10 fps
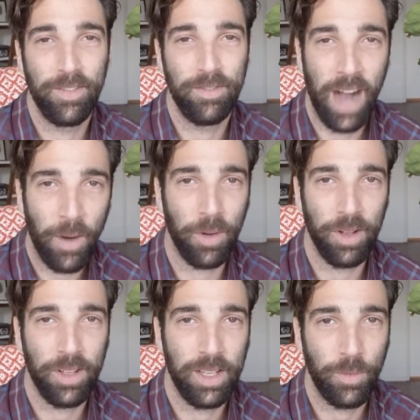
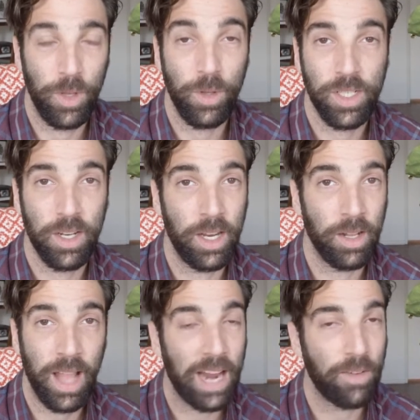vowel. We use it in a
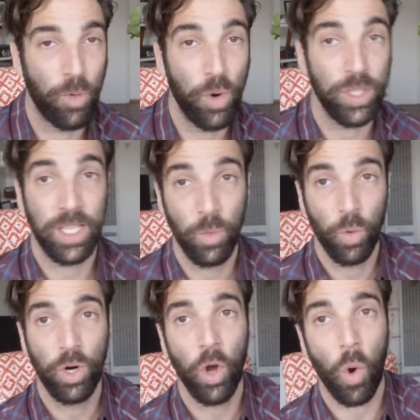lot of words, and the
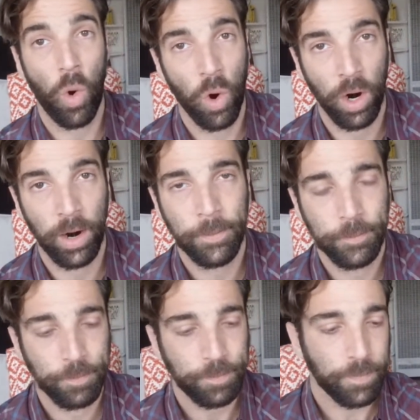word or
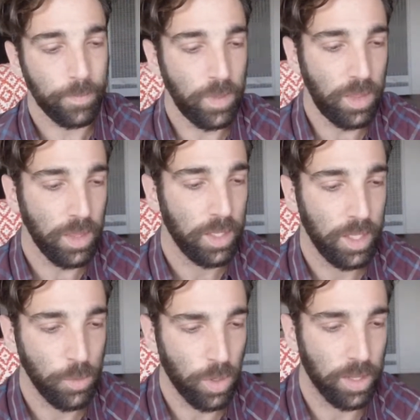
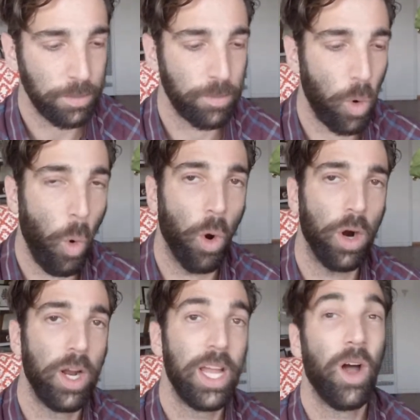is one of them.
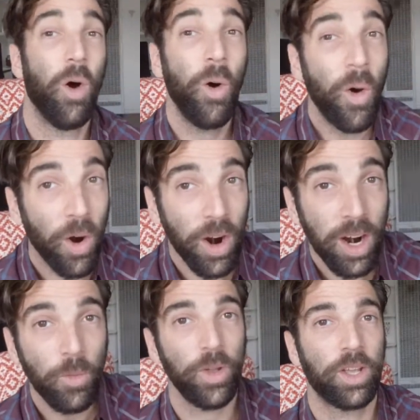Or
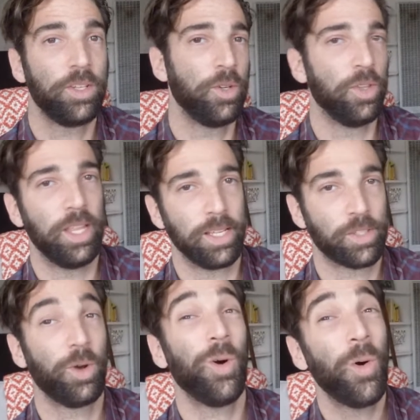we could do
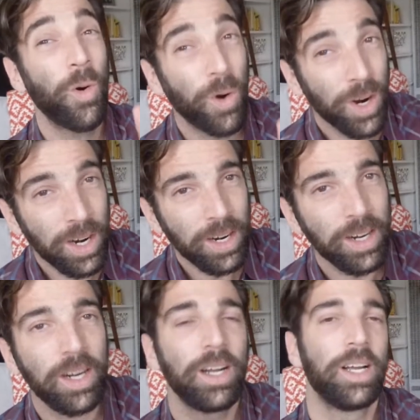this. Or
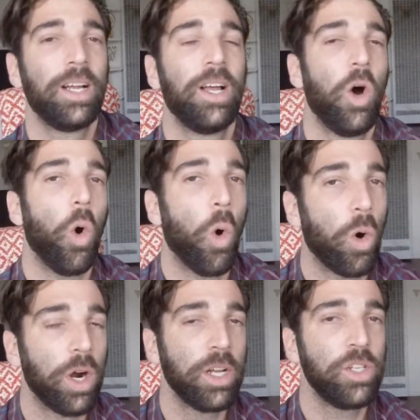
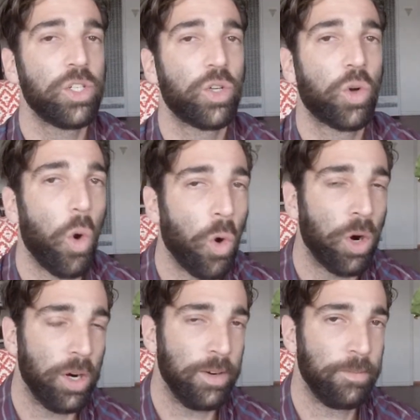orange
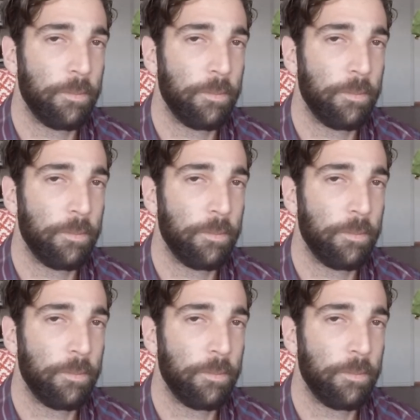corn